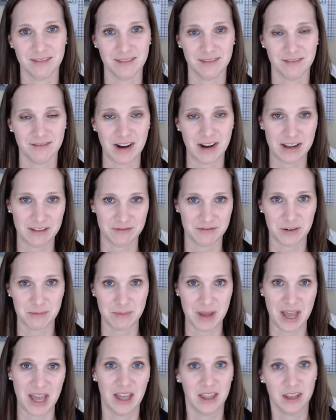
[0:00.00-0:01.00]
ready for
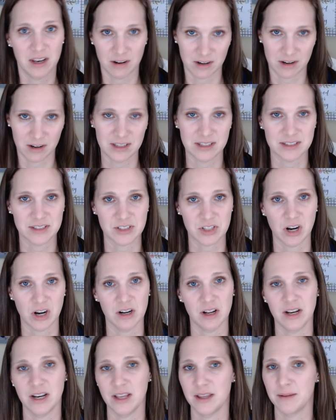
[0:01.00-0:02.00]
bed, or at least start
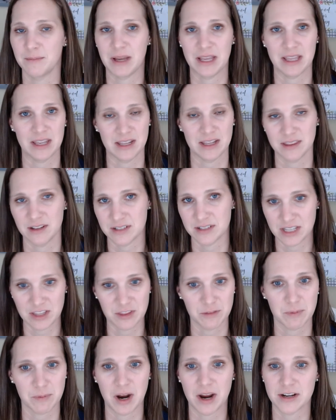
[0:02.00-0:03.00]
on it by getting their teeth
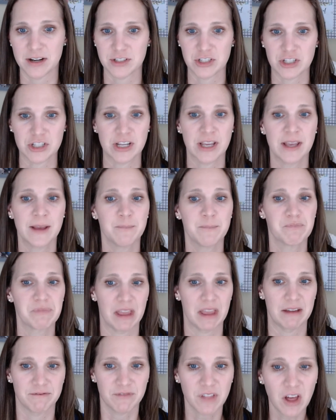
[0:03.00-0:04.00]
brushed
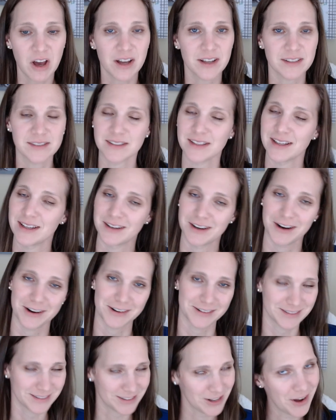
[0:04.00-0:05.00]
and flossed and
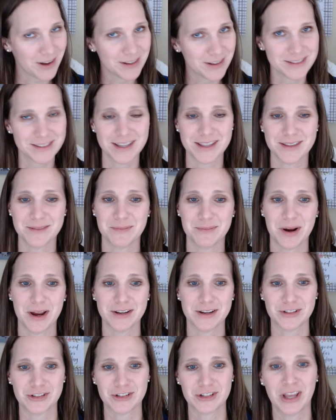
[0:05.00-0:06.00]
our dog's teeth
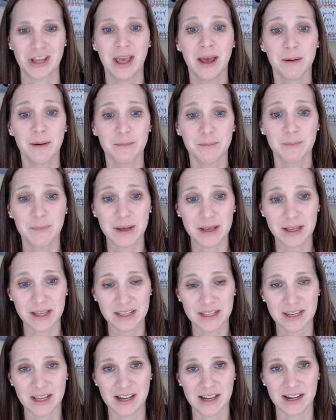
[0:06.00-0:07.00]
brushed,
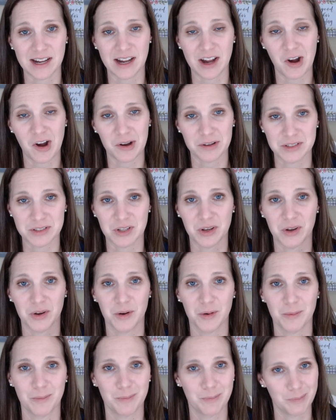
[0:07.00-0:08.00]
but I
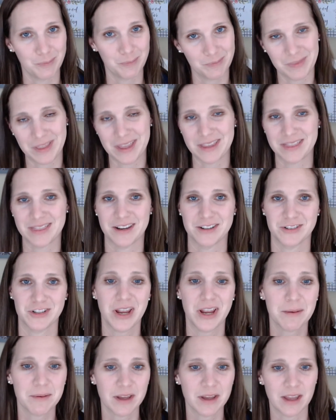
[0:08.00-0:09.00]
also
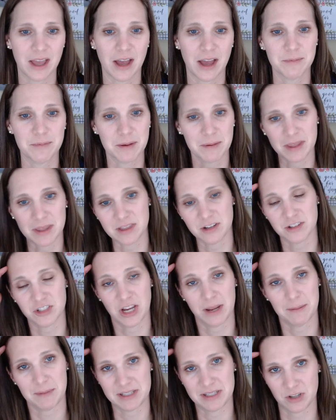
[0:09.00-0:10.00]
help them get their
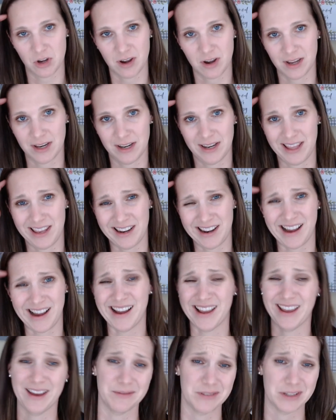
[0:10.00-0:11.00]
jammies on, and I
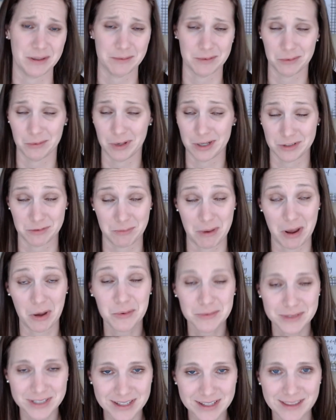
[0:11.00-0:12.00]
have time to brush my
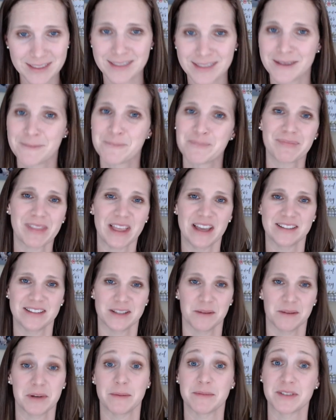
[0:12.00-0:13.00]
own teeth and
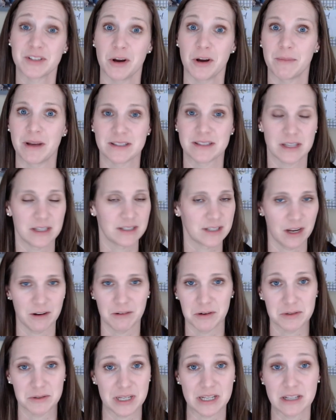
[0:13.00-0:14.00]
sometimes start my skincare
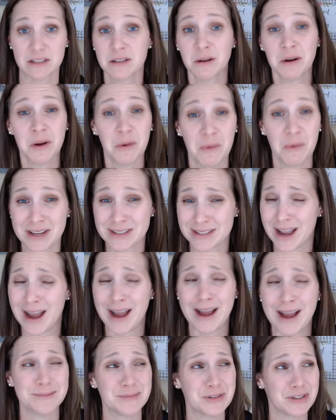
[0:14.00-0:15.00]
routine. So anyways,
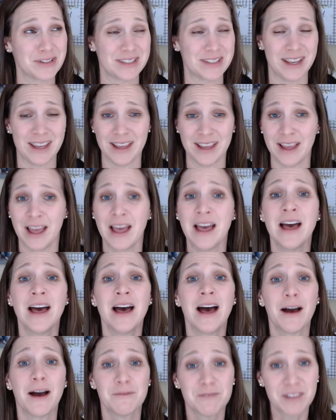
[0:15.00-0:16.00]
I'm just saying
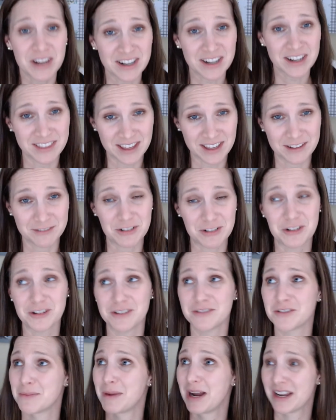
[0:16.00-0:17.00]
I'm very thankful
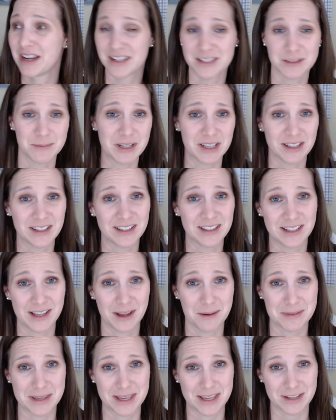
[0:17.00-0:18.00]
for my husband cleaning
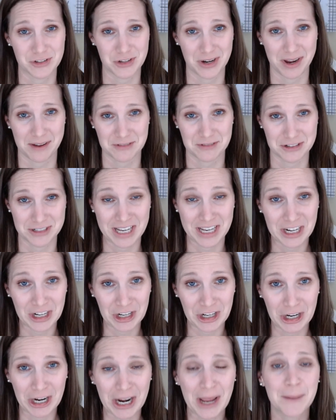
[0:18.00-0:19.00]
up the kitchen after
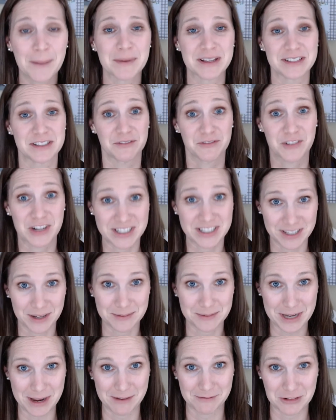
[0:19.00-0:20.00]
dinner because it frees up
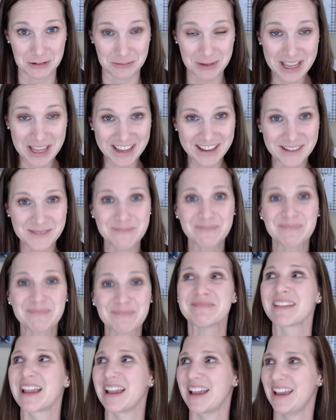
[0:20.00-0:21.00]
time for me,
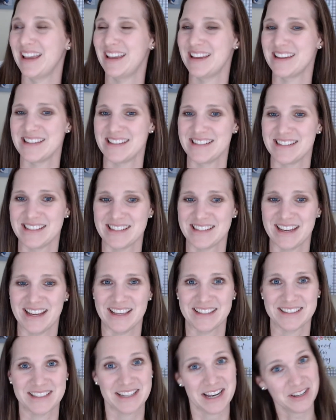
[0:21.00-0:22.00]
and
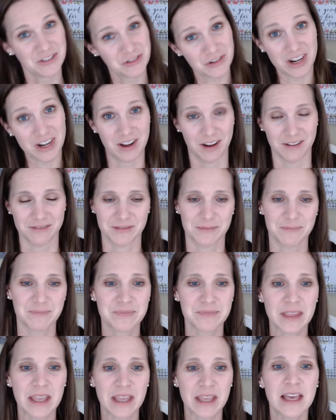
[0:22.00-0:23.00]
it's a nice trade-off.
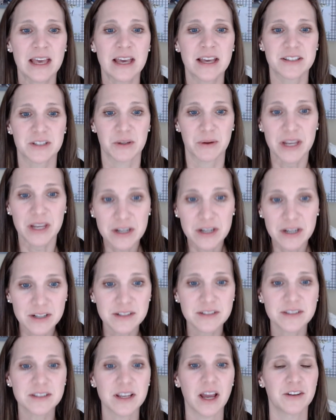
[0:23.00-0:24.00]
So
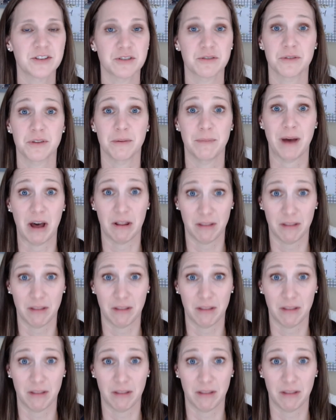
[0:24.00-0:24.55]
here's a truth about